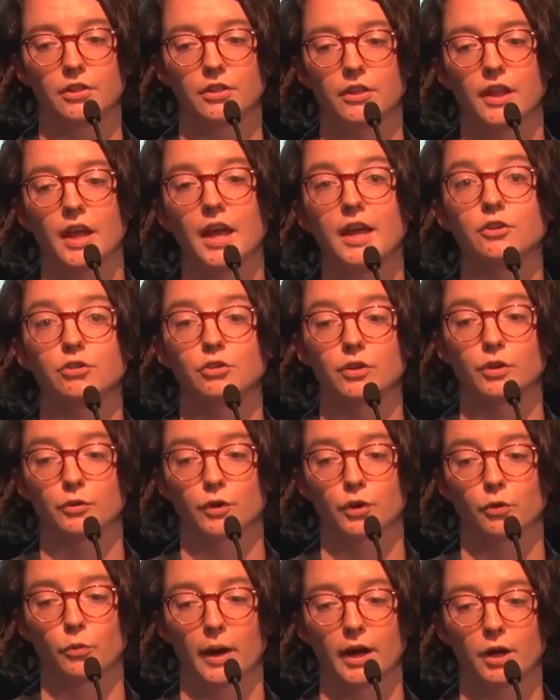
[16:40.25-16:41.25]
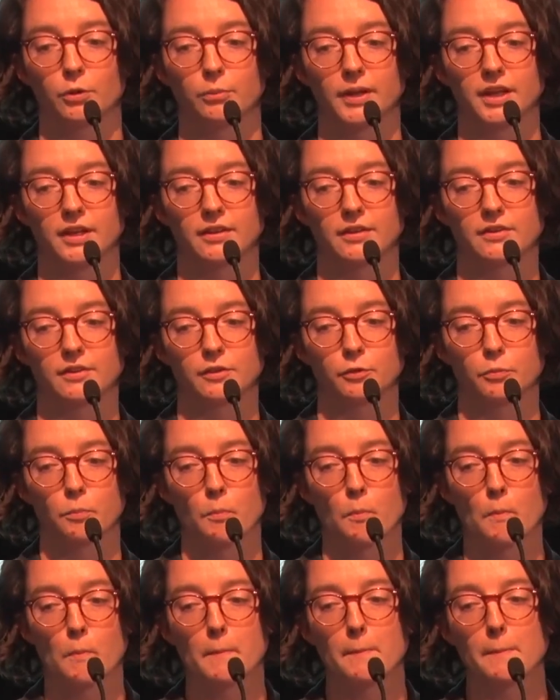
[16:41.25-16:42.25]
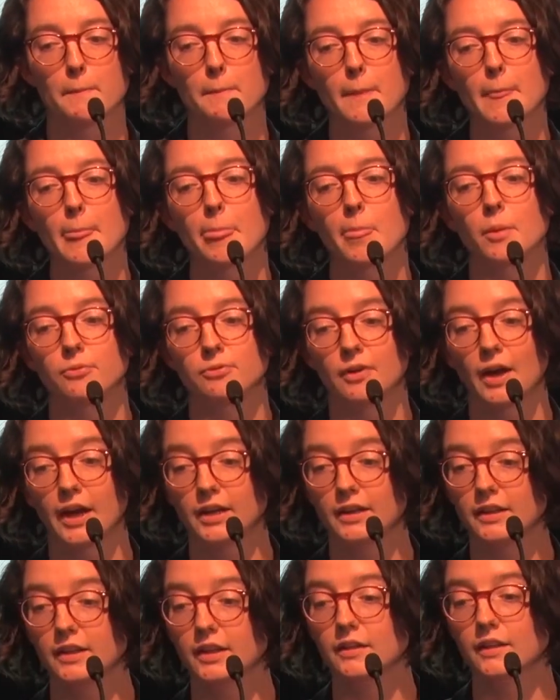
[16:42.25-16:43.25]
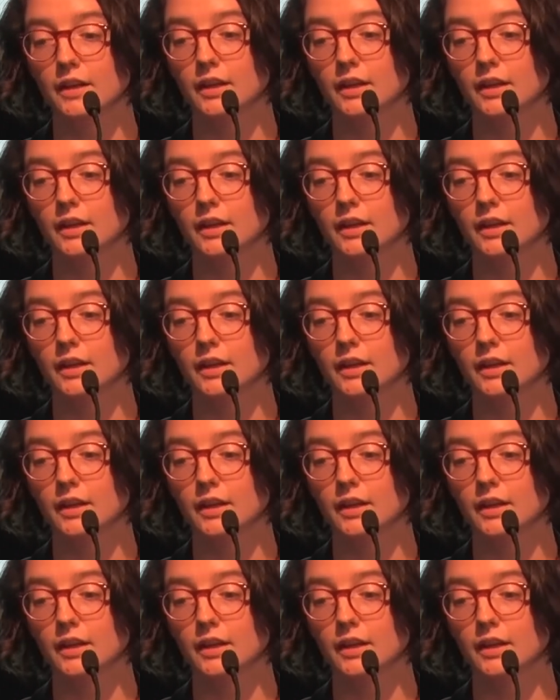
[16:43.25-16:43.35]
entry requirements. Finally,